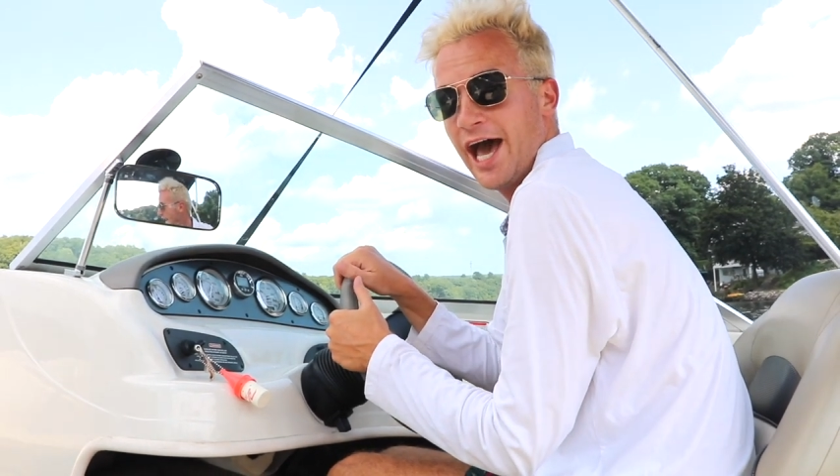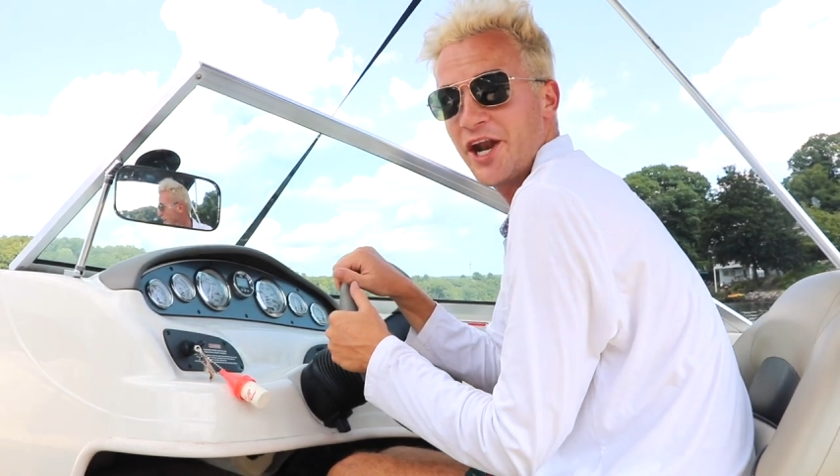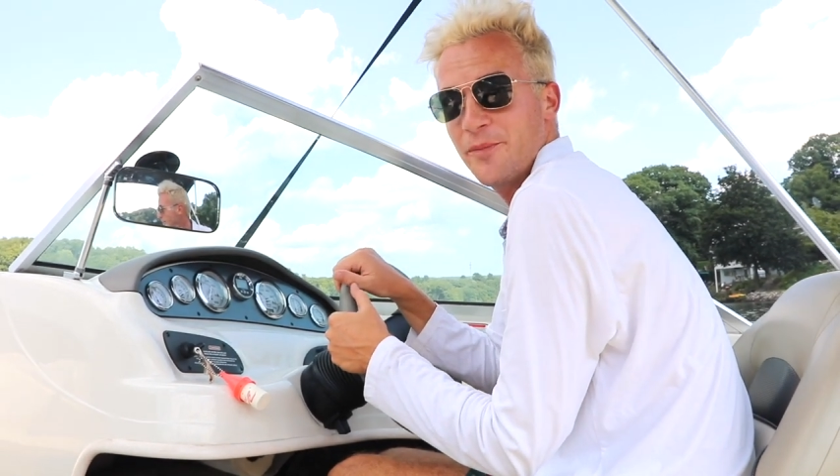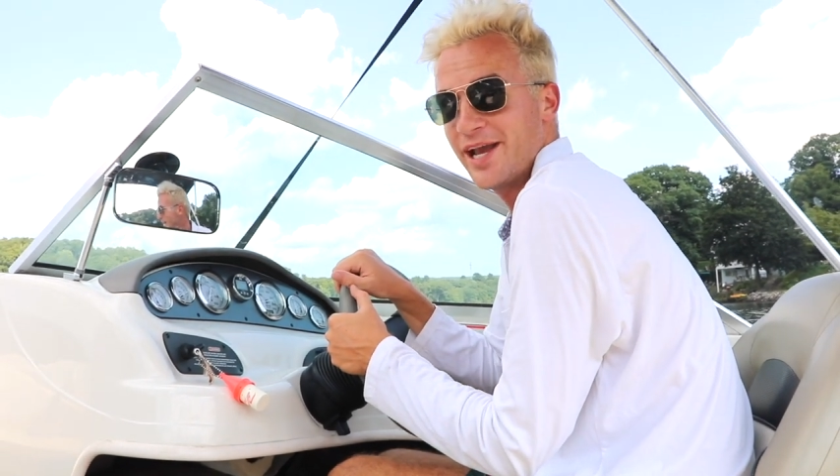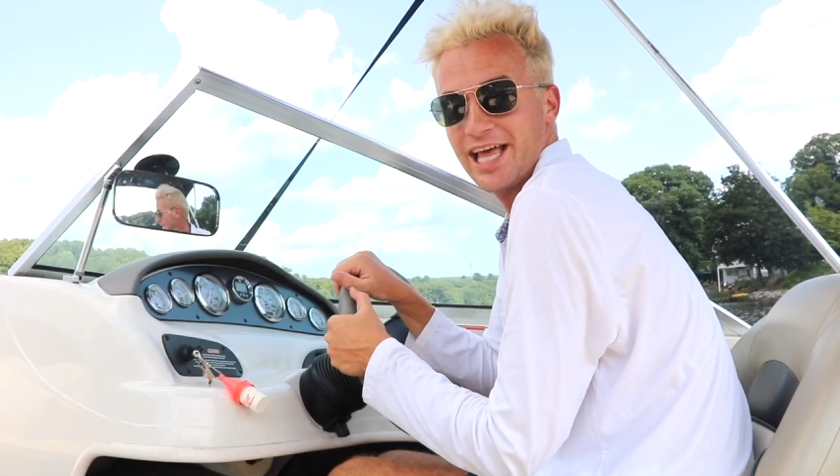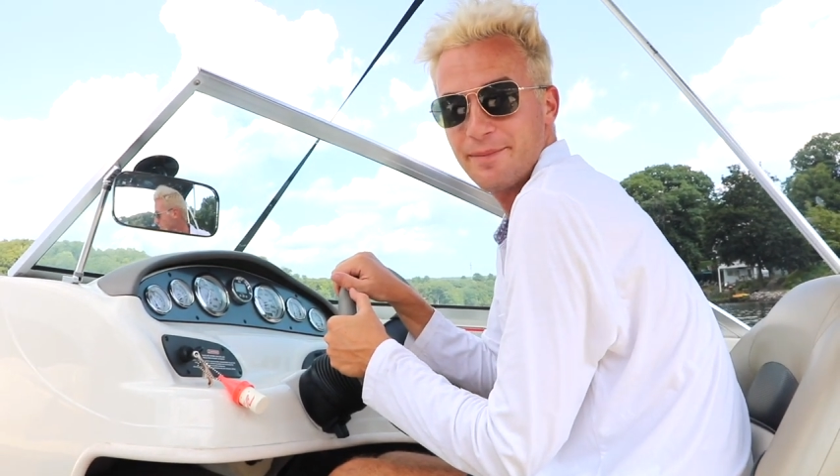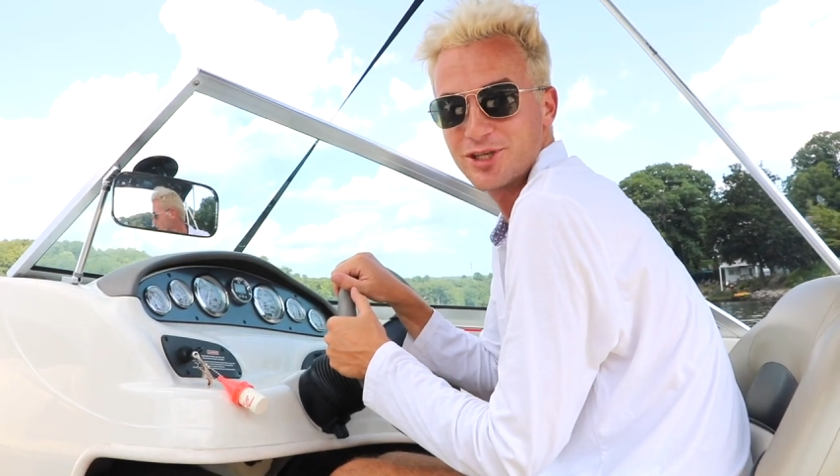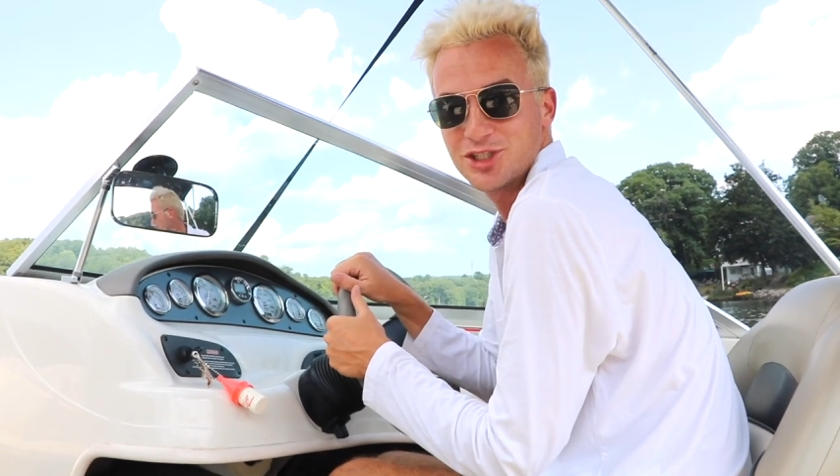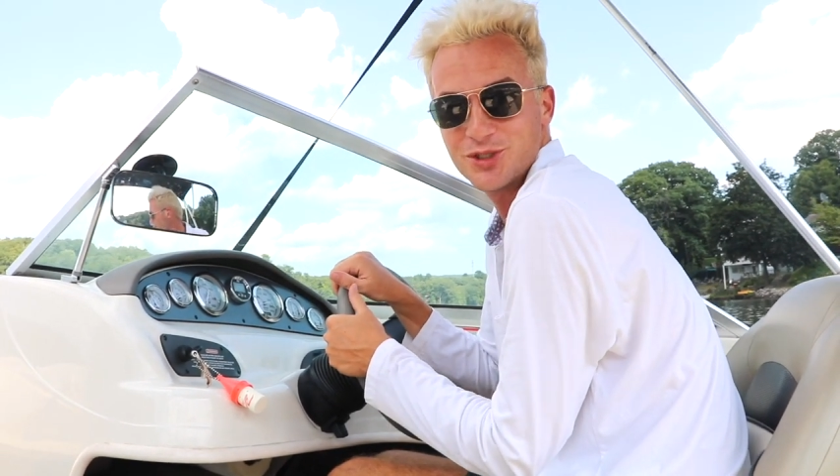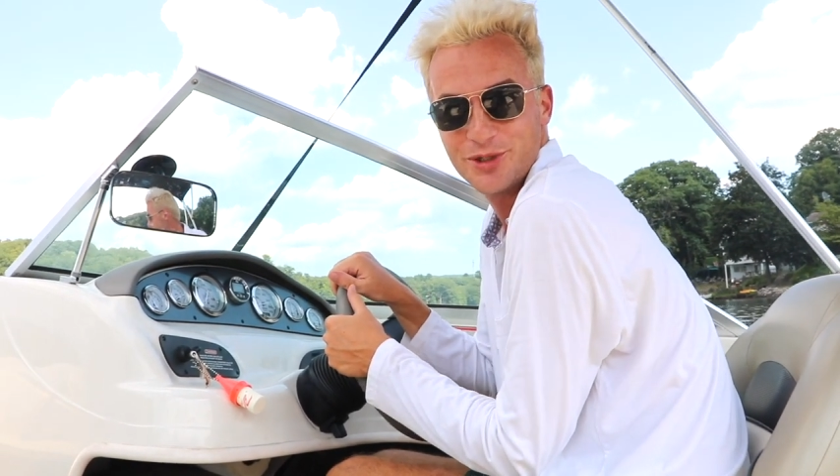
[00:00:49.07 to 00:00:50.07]
I don't make that
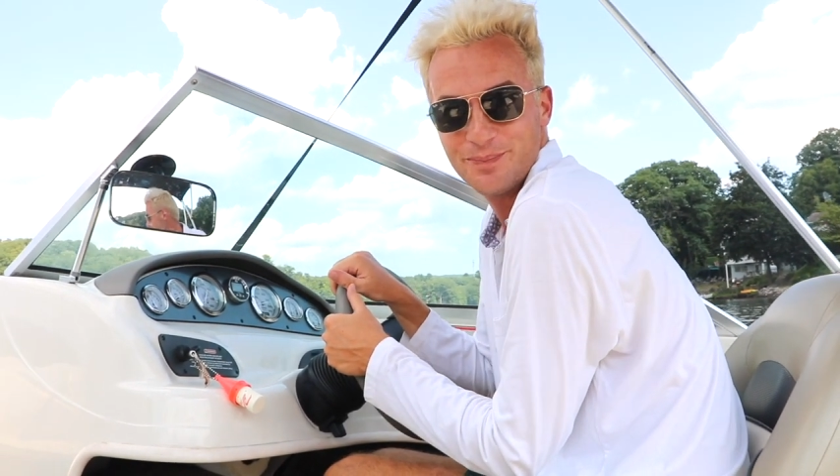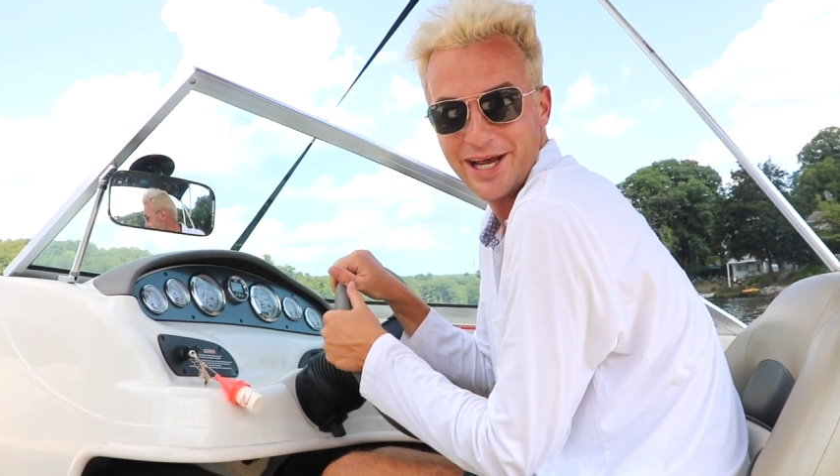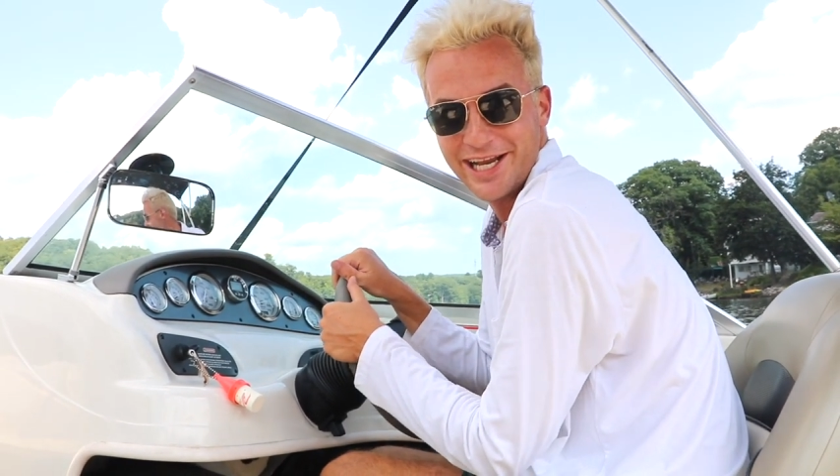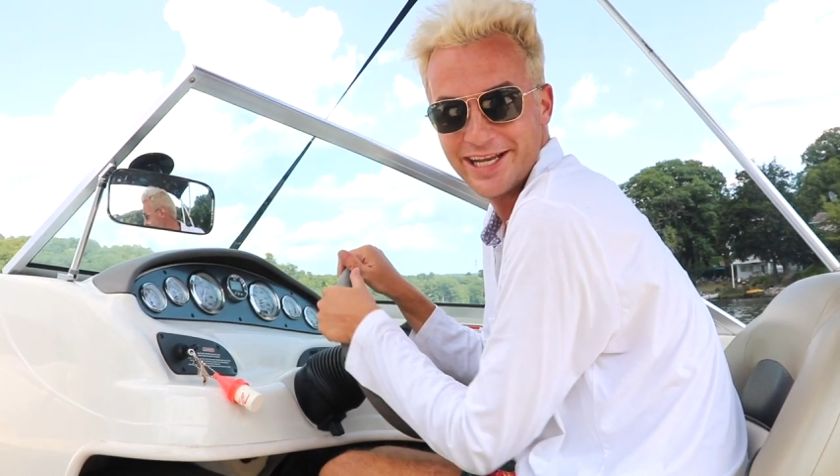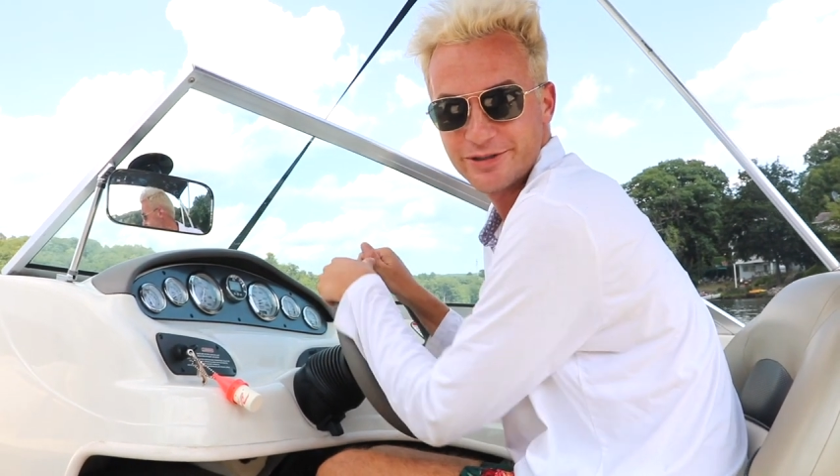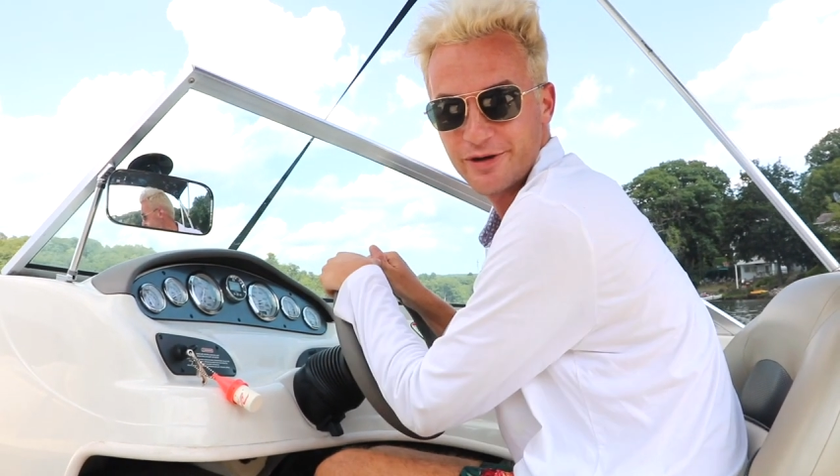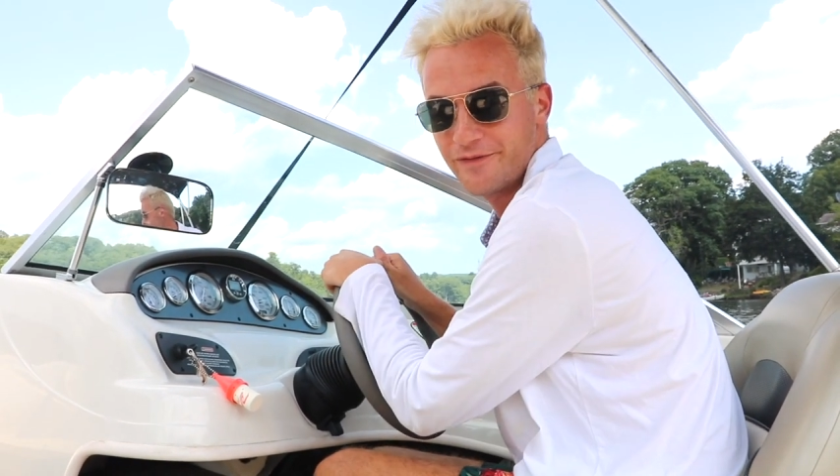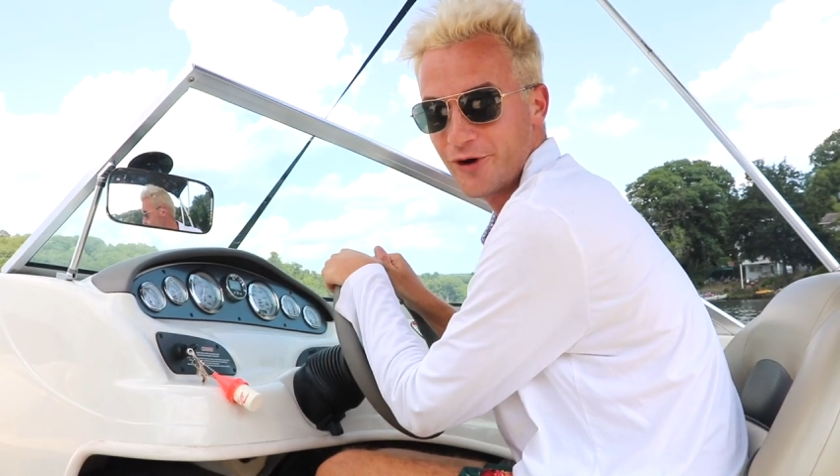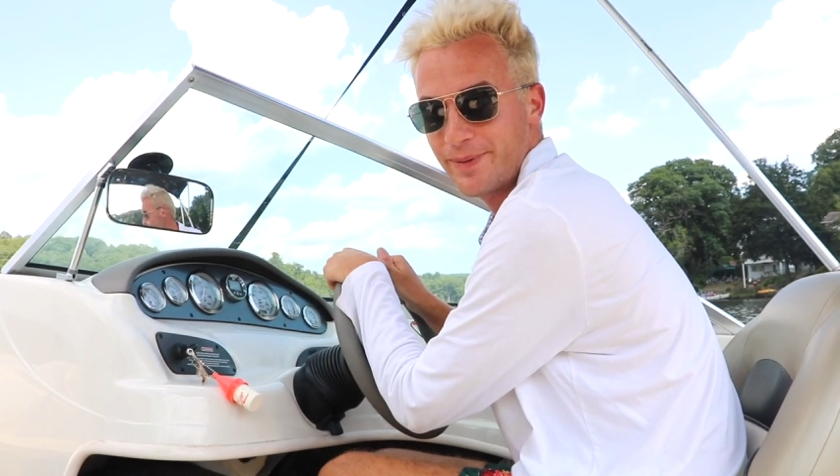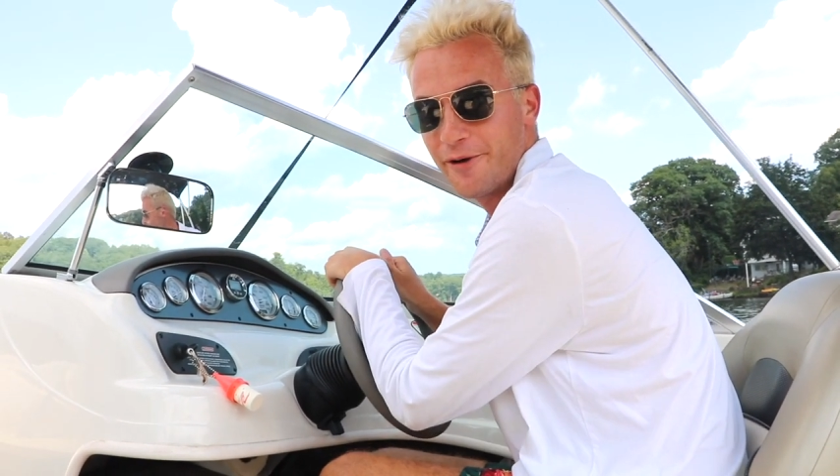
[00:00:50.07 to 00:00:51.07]
much YouTube money to
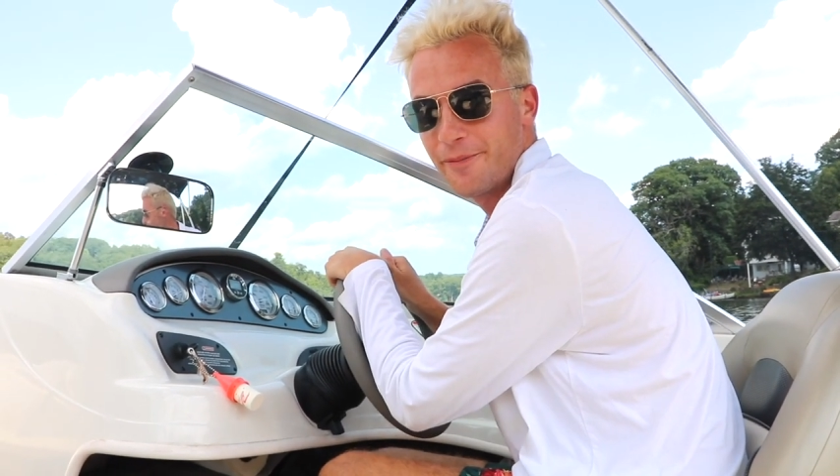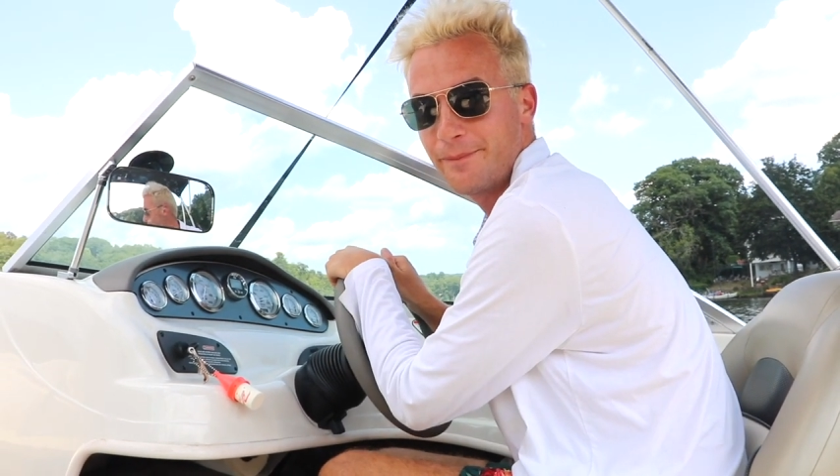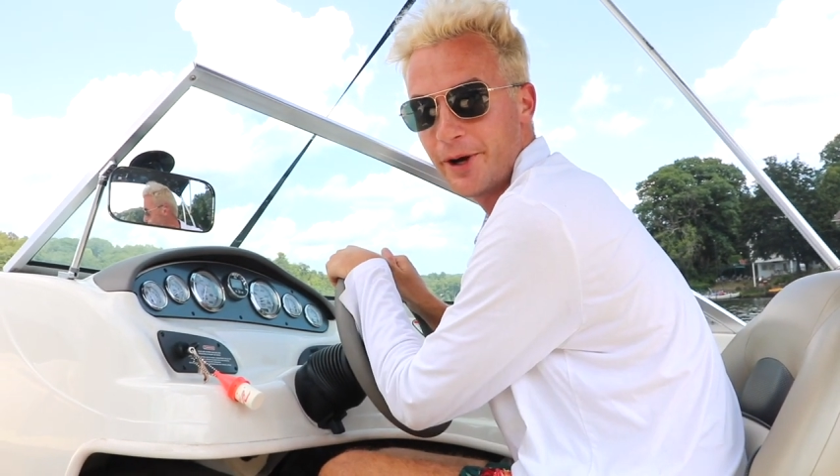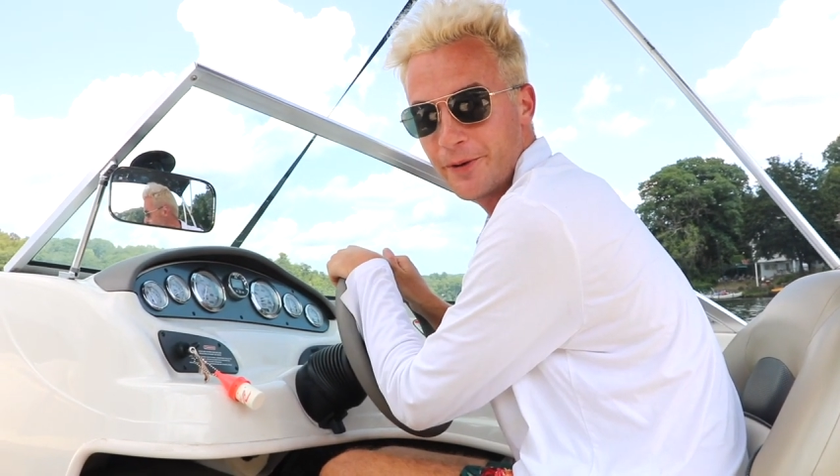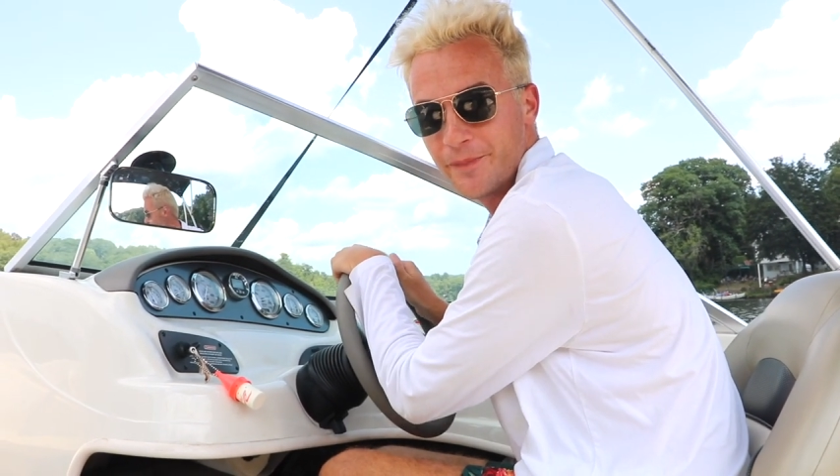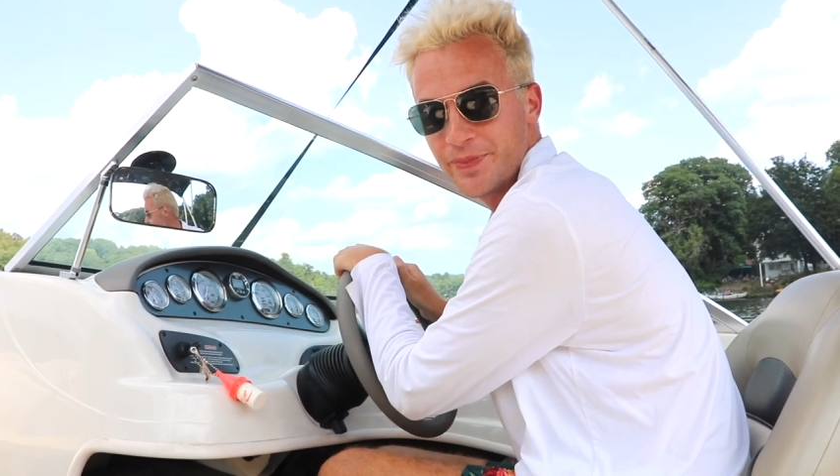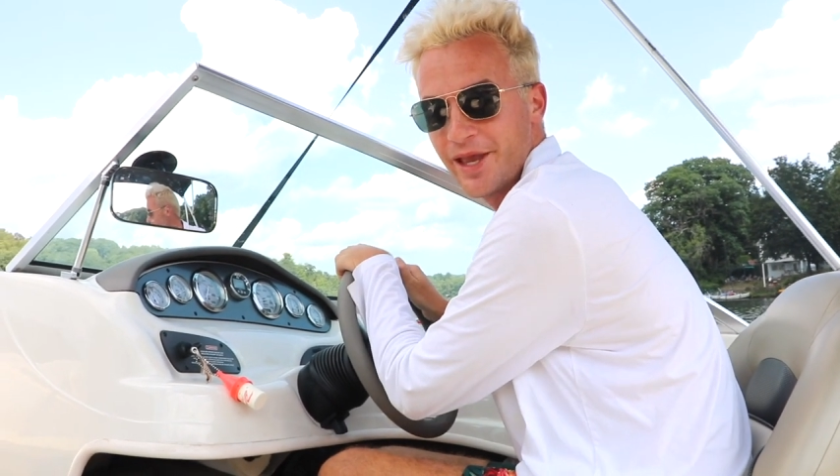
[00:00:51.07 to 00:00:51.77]
afford my own boat,